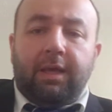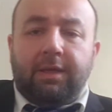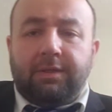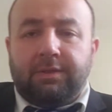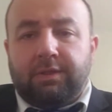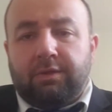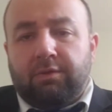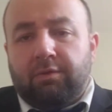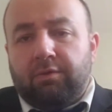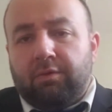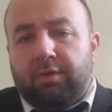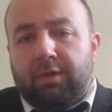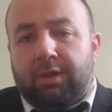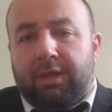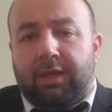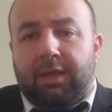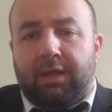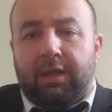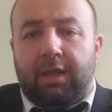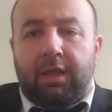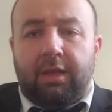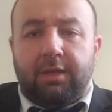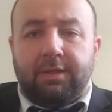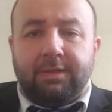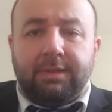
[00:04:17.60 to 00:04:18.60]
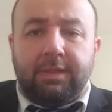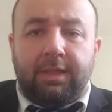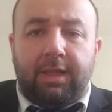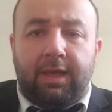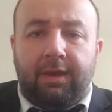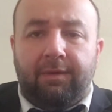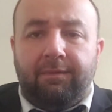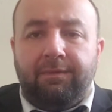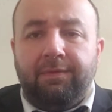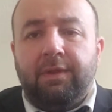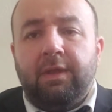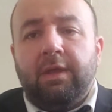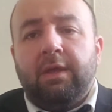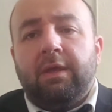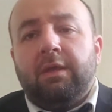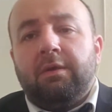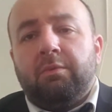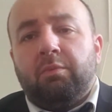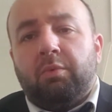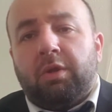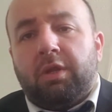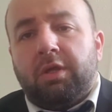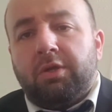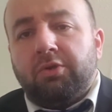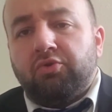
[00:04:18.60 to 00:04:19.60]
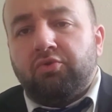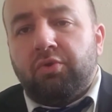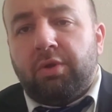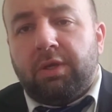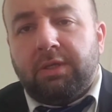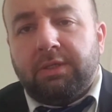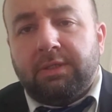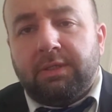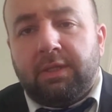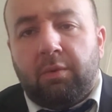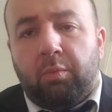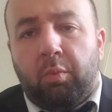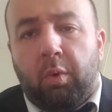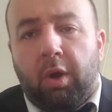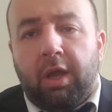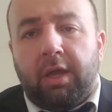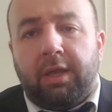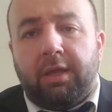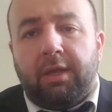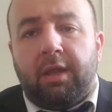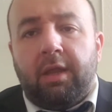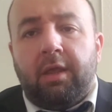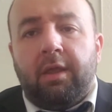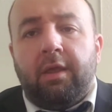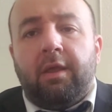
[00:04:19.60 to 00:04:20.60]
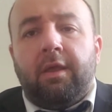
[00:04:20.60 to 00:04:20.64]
has to lean on his left when he drinks the wine.